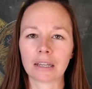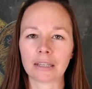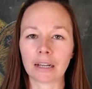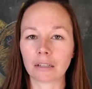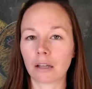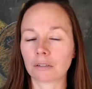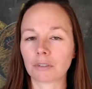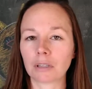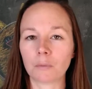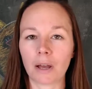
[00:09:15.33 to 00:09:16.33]
get along
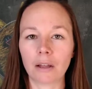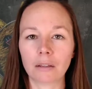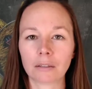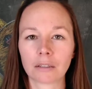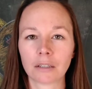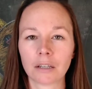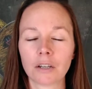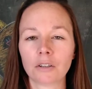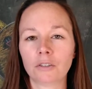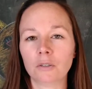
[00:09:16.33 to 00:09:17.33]
really well?
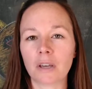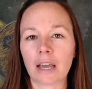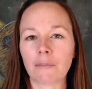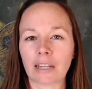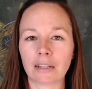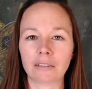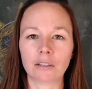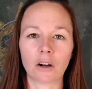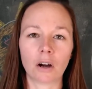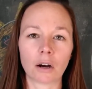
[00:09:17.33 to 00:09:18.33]
Do they have a tendency
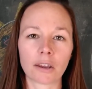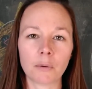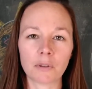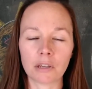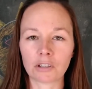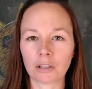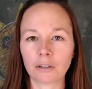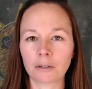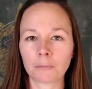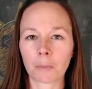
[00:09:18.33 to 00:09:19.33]
to argue with each
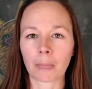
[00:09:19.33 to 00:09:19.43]
other?